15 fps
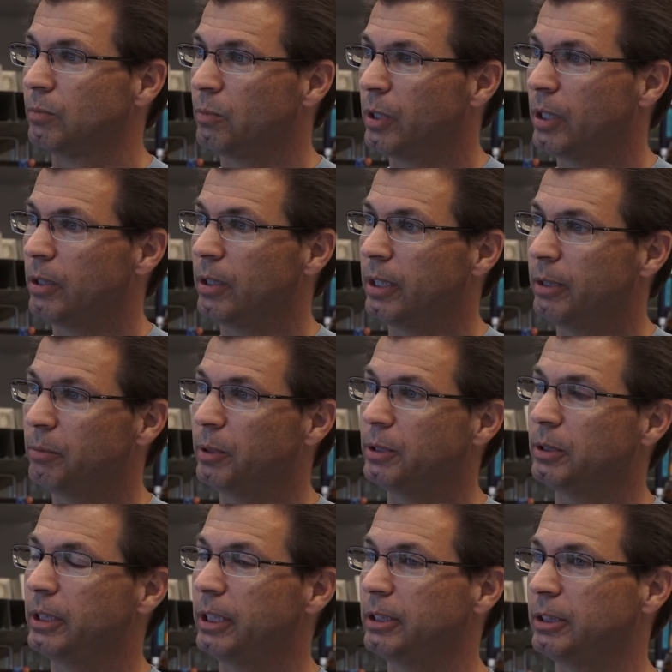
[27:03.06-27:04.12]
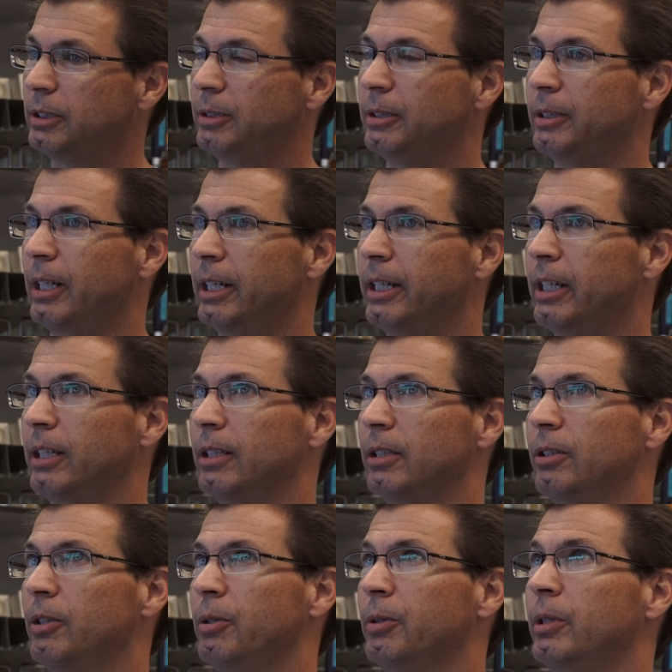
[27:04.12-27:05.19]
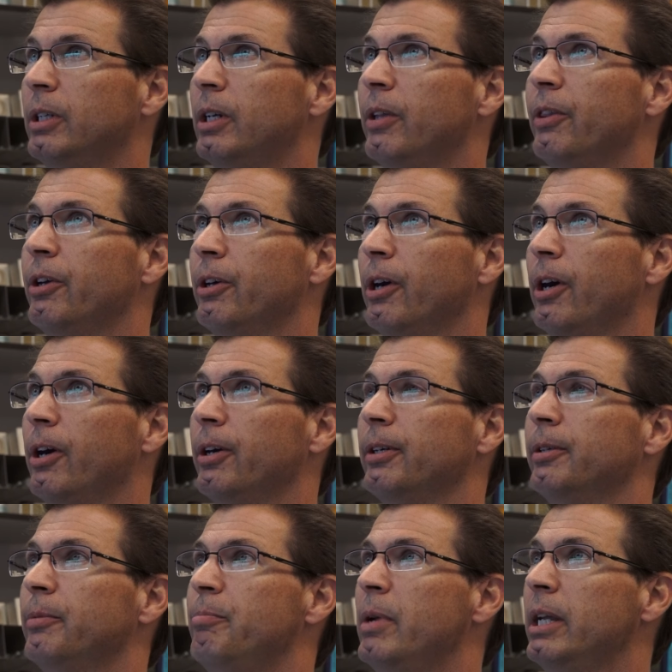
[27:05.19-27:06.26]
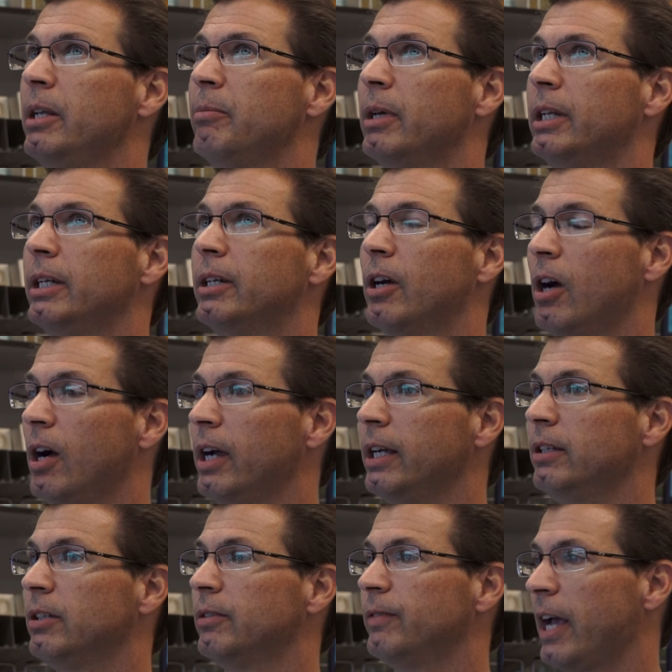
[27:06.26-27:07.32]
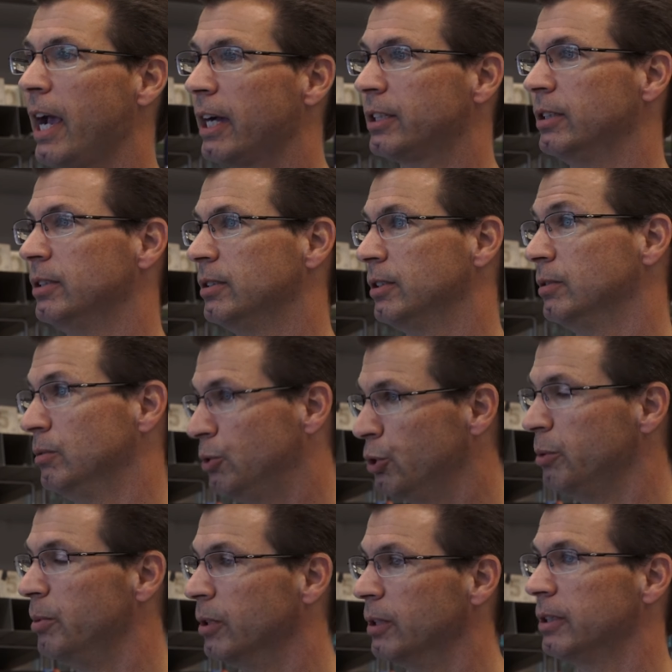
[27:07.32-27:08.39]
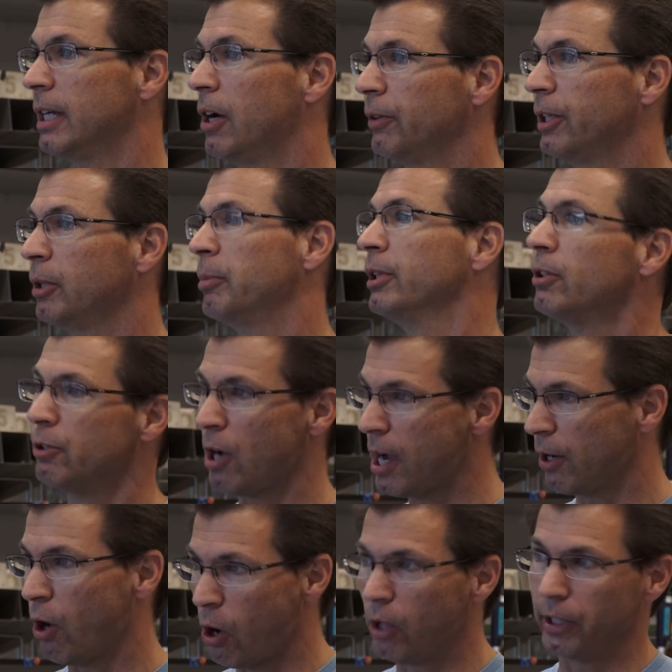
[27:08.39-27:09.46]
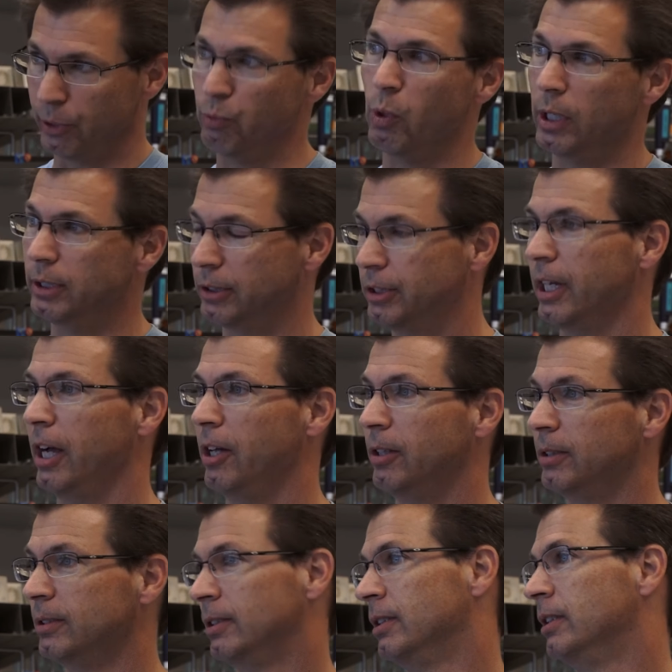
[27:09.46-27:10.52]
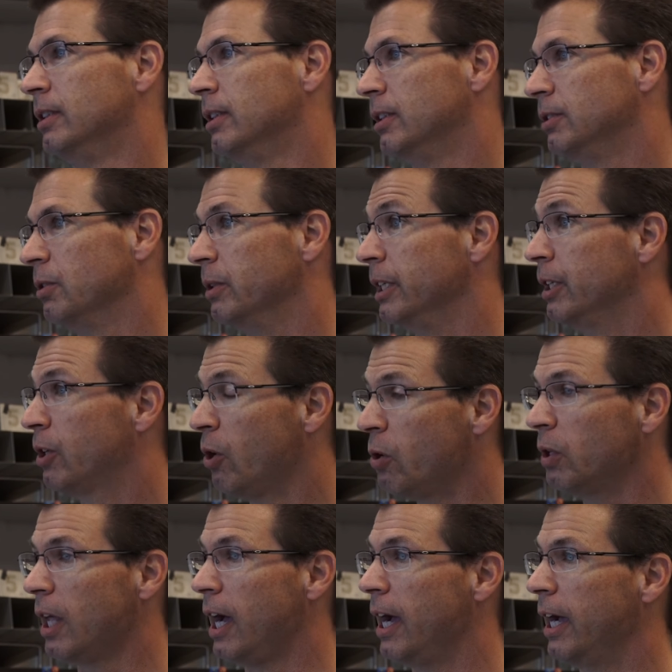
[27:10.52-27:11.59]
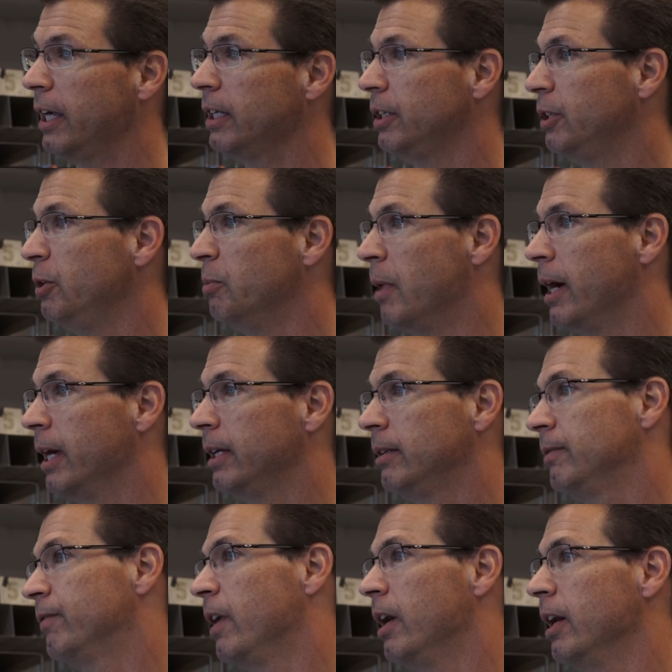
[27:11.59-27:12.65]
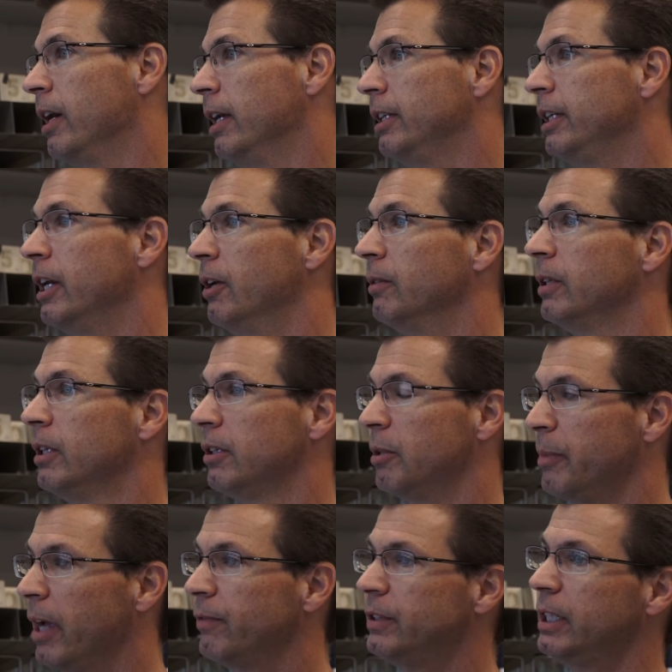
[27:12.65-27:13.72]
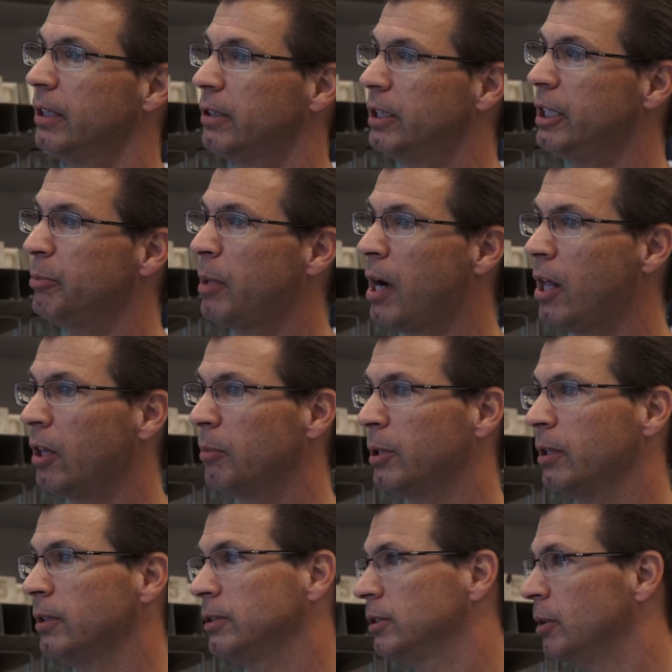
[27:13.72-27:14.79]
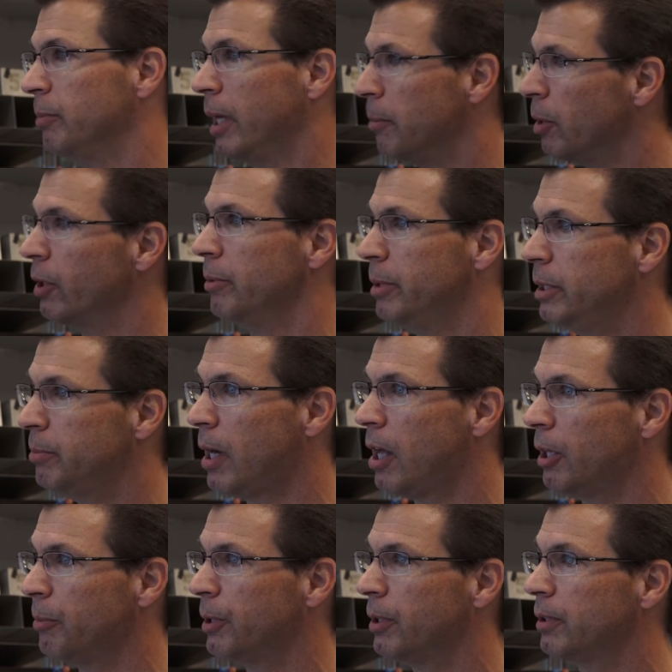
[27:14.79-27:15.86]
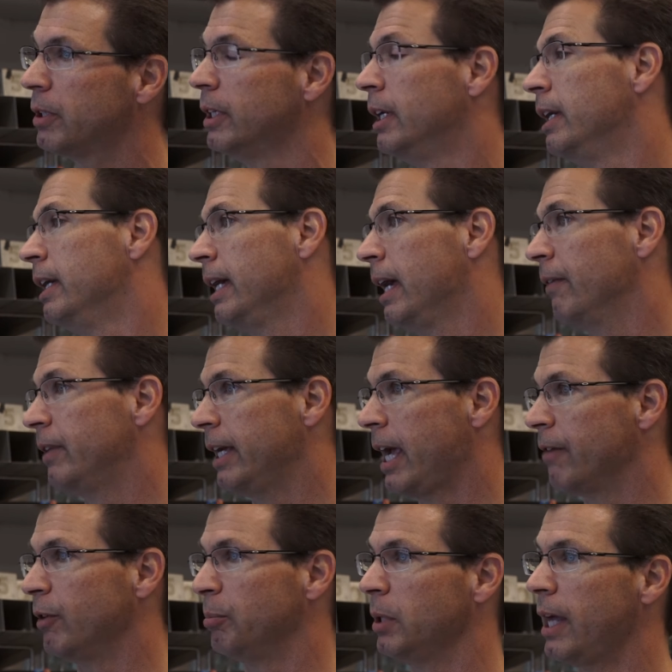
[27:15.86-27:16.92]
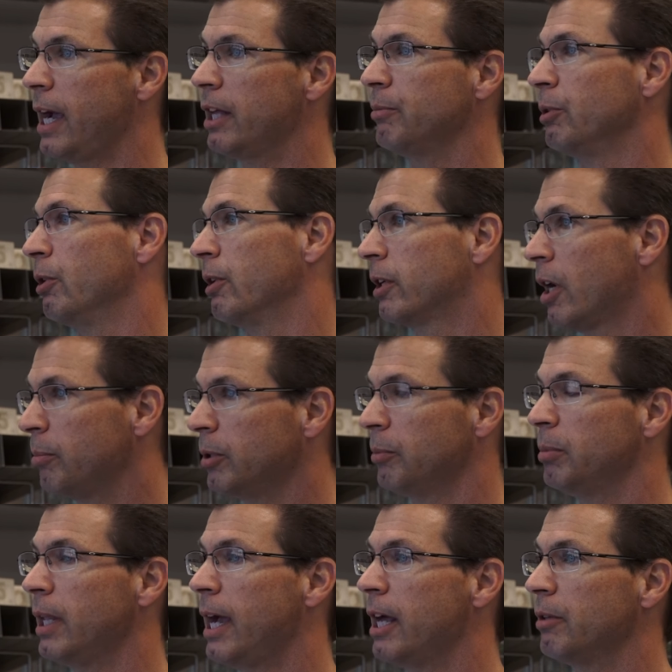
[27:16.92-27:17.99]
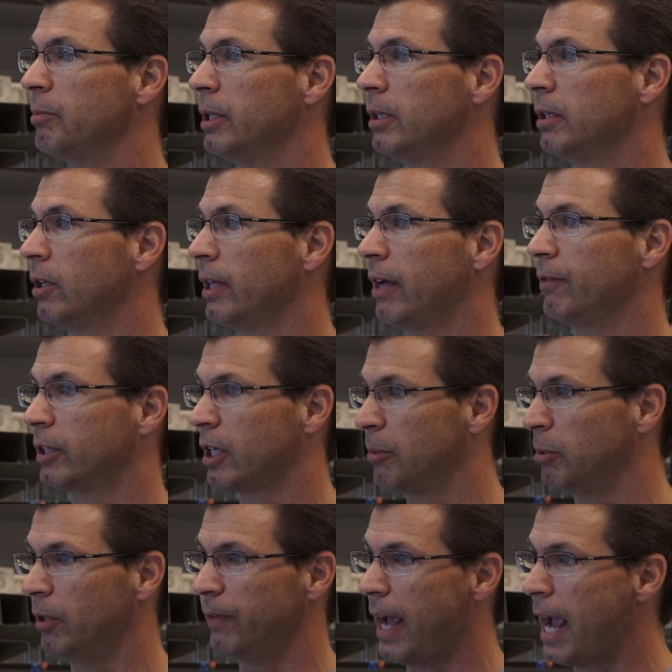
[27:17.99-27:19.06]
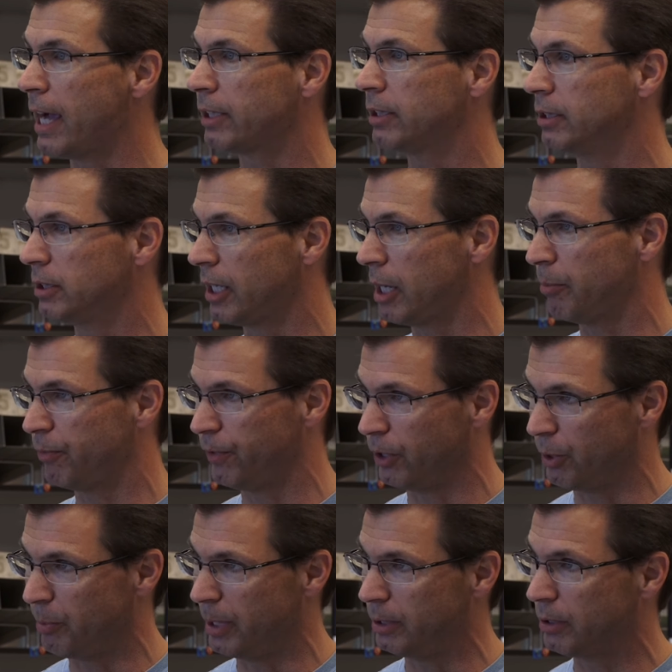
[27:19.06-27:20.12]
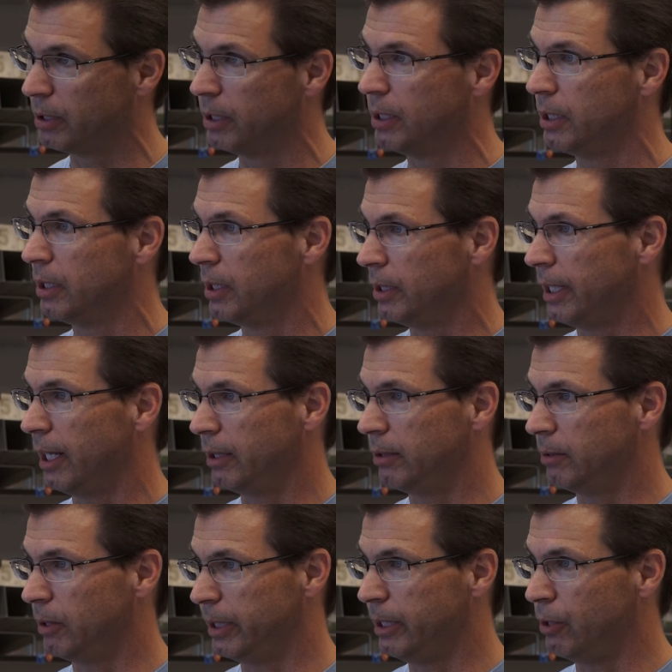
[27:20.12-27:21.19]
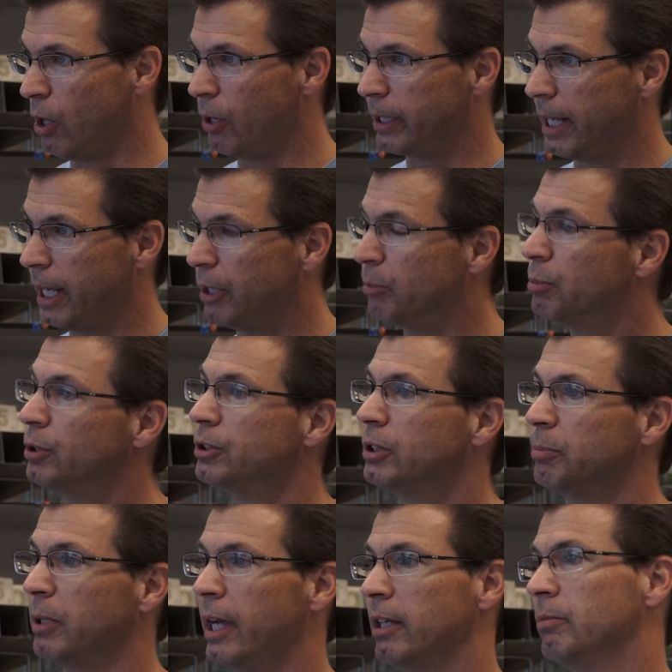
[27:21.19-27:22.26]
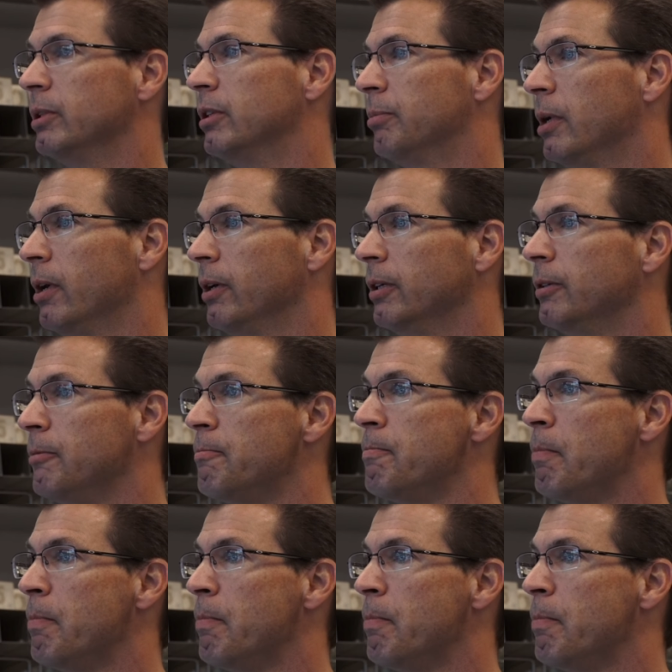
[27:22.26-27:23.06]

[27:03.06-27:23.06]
Well, so there are many, many kinds of actins and tubulins out there, but they're not all in one cell. So in E. coli, you might find, some FtsC polymers, some MREB polymers. If they have a plasmid or a couple of plasmids, they'll have a couple of actin-type filaments that elongate and push the plasmids apart.